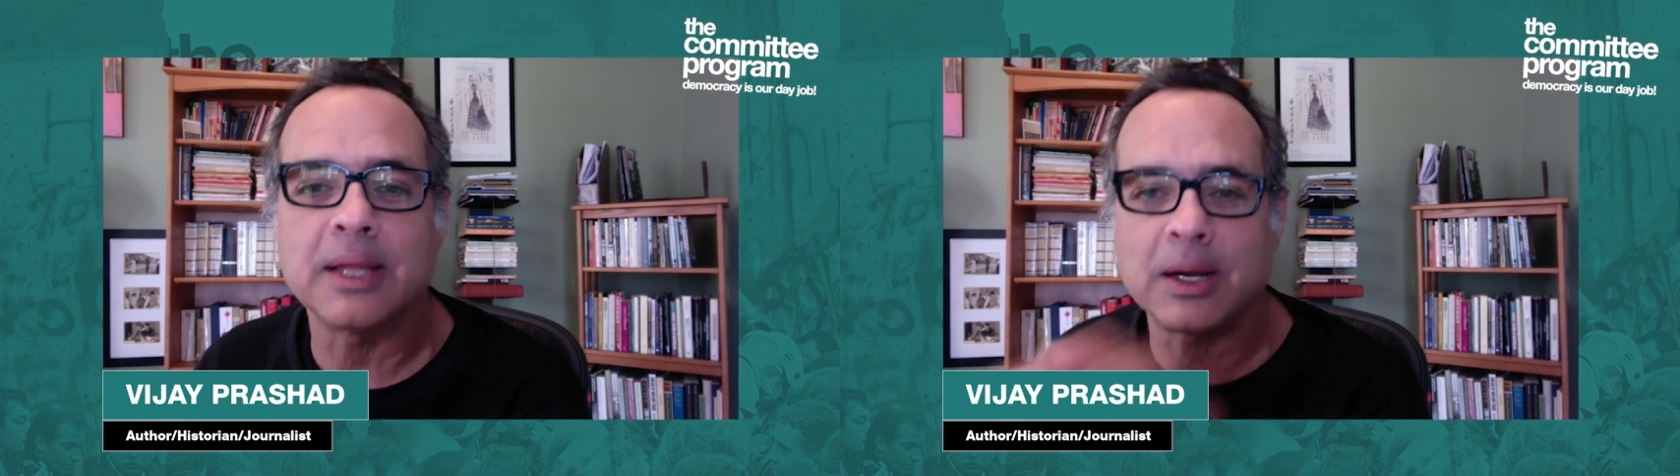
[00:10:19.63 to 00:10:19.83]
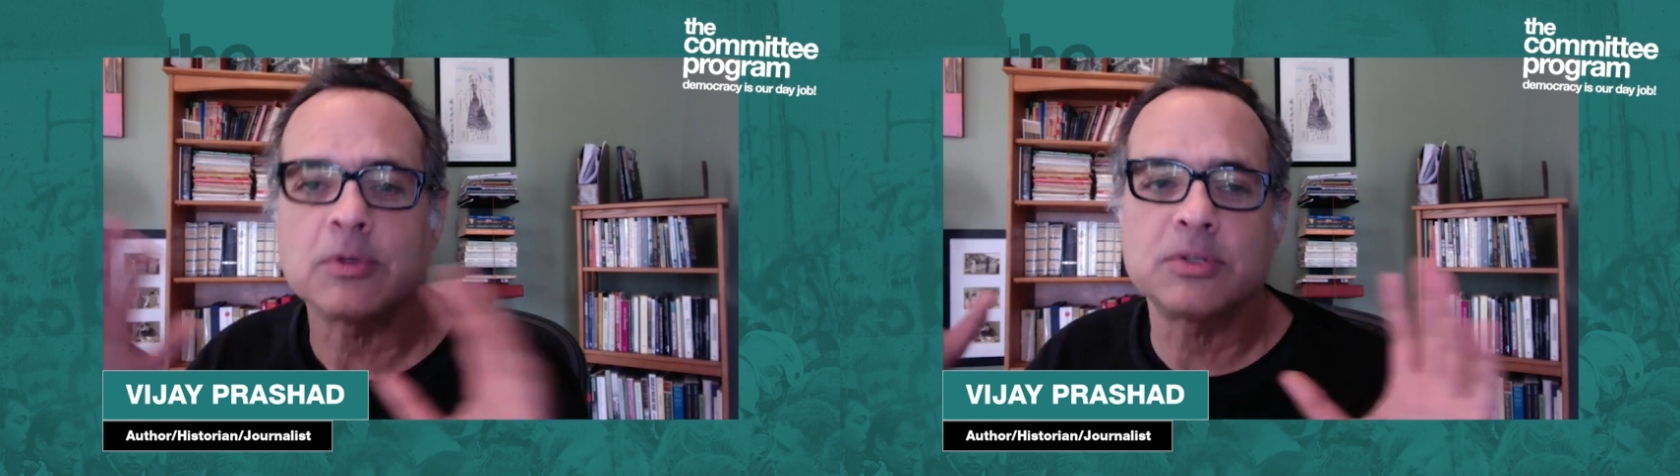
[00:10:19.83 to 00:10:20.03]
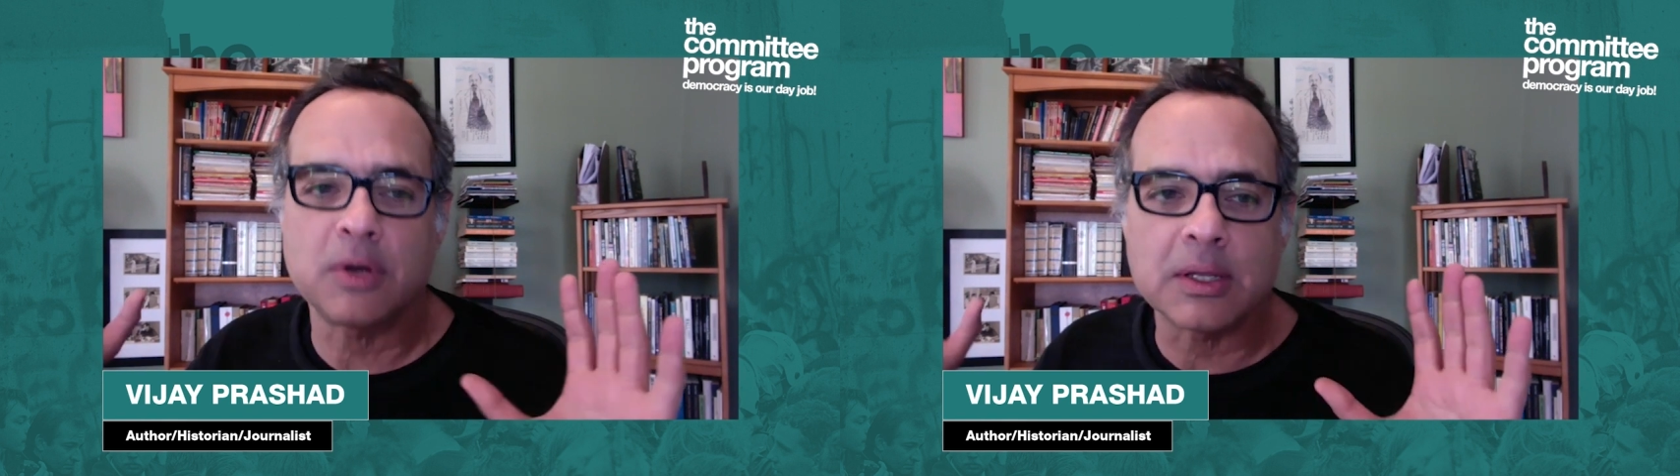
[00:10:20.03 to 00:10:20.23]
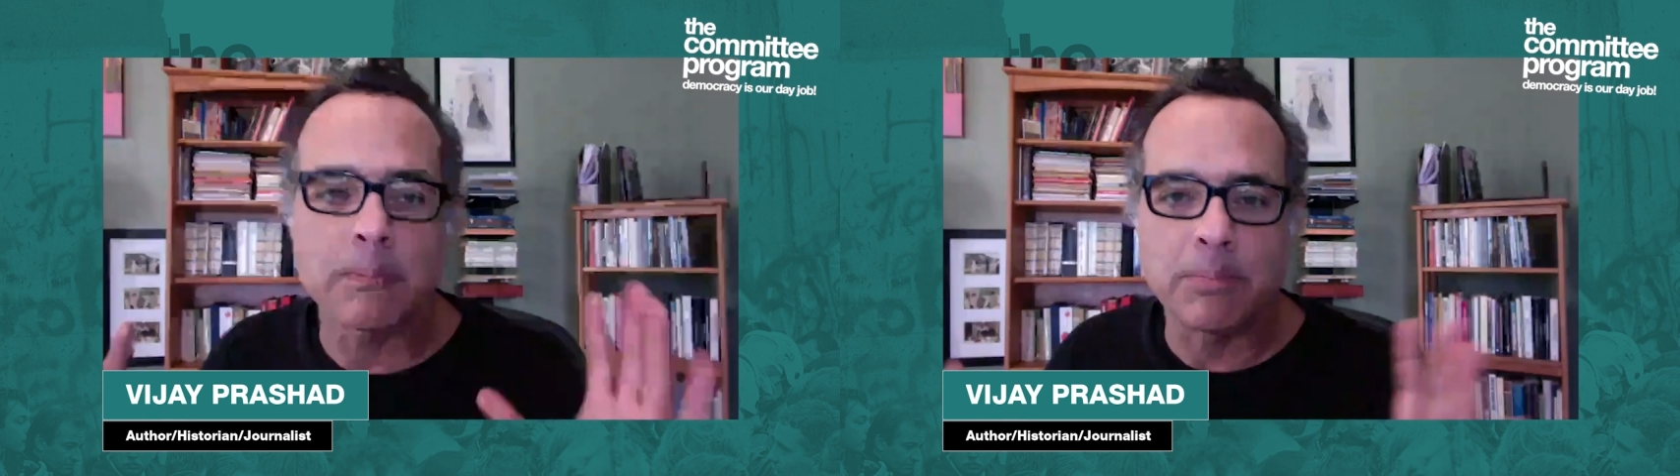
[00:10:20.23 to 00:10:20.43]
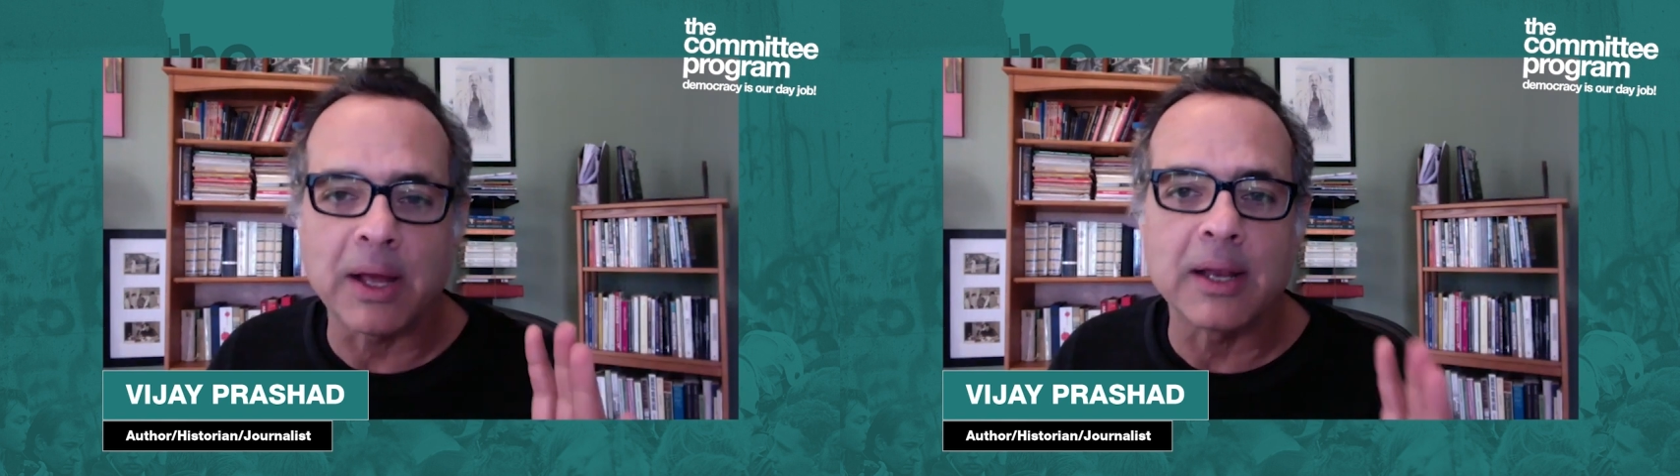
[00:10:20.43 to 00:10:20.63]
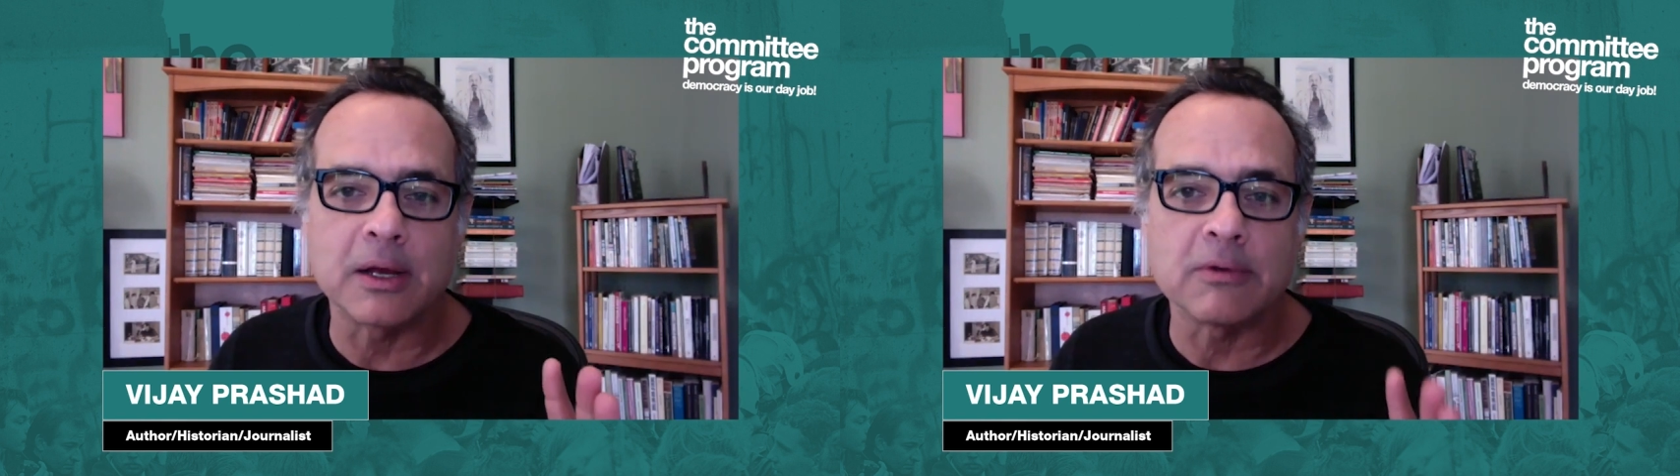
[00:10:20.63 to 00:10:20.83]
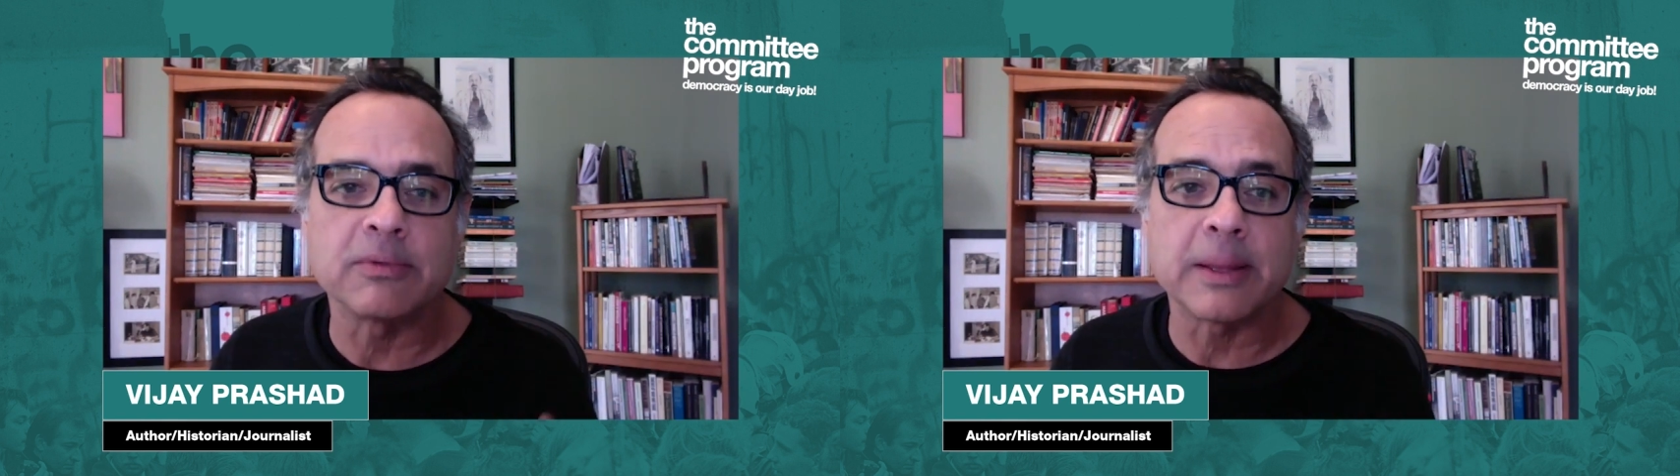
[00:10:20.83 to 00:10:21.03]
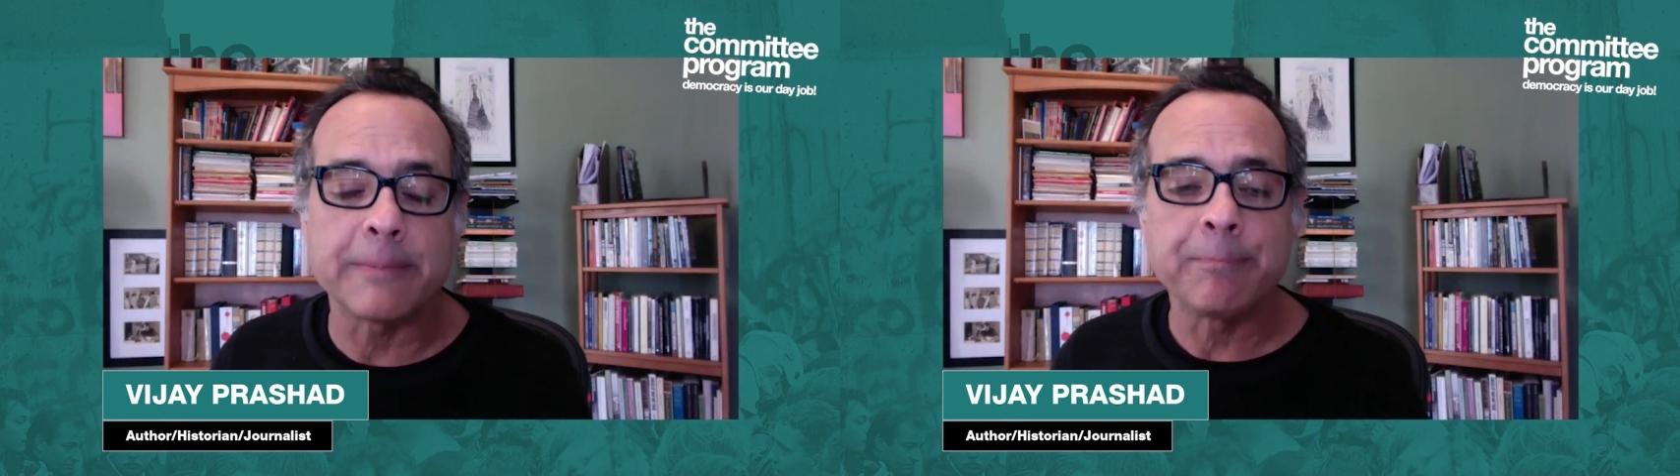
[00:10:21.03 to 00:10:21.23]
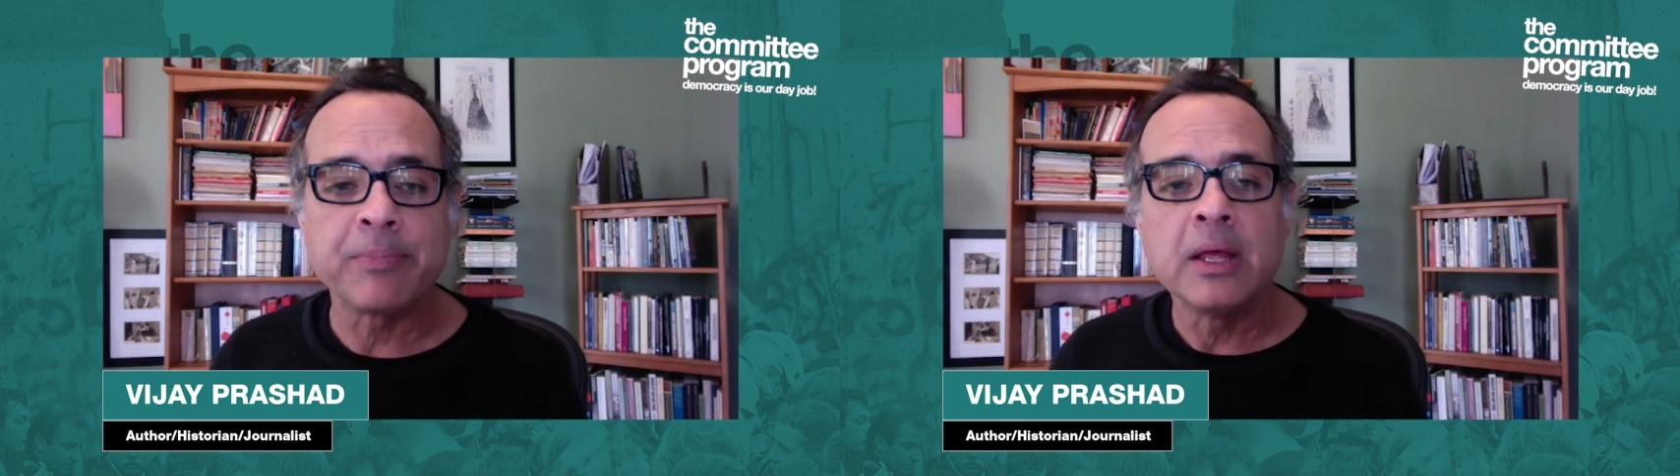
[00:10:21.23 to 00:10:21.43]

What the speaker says: that was not the bulk of them.